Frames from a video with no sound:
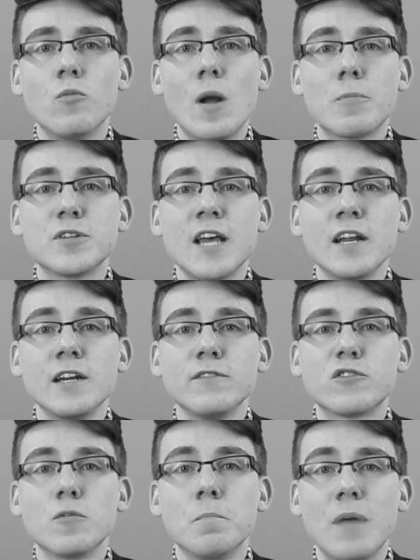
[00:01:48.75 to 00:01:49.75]

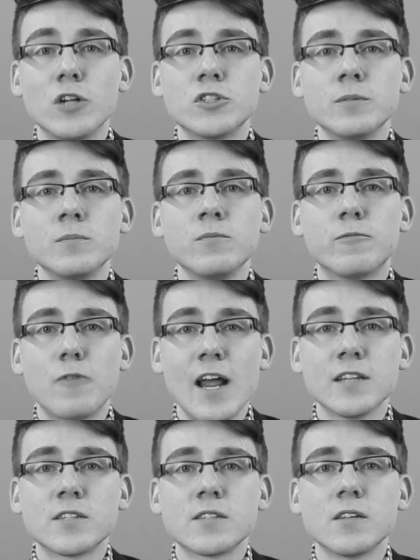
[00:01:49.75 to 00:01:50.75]
Representatives from Belgium,
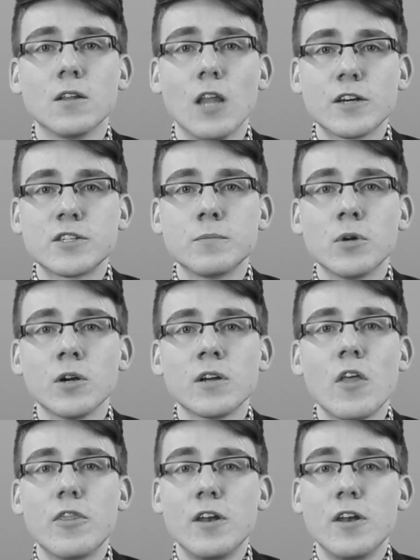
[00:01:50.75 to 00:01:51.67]
France, Luxembourg,